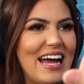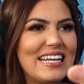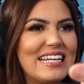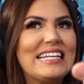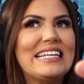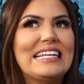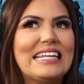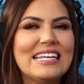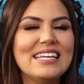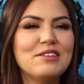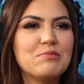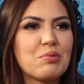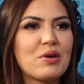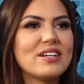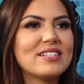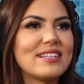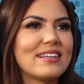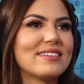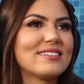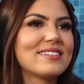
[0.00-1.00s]
I didn't need
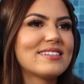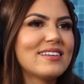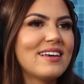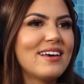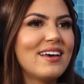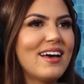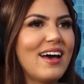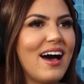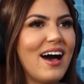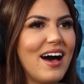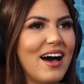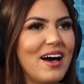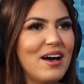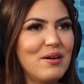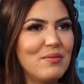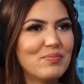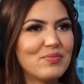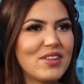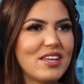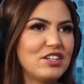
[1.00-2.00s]
braces.
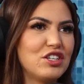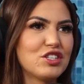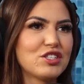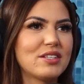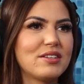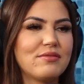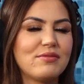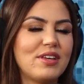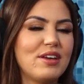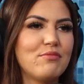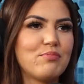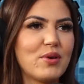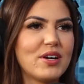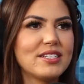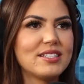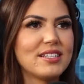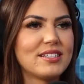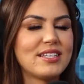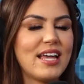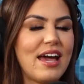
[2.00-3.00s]
They just give
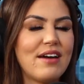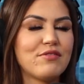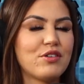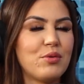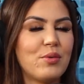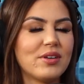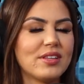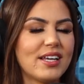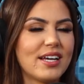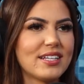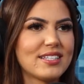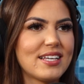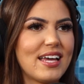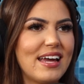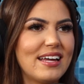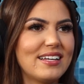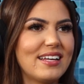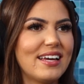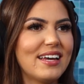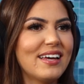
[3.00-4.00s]
braces to everyone like it's
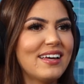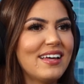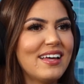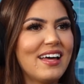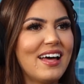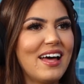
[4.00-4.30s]
candy.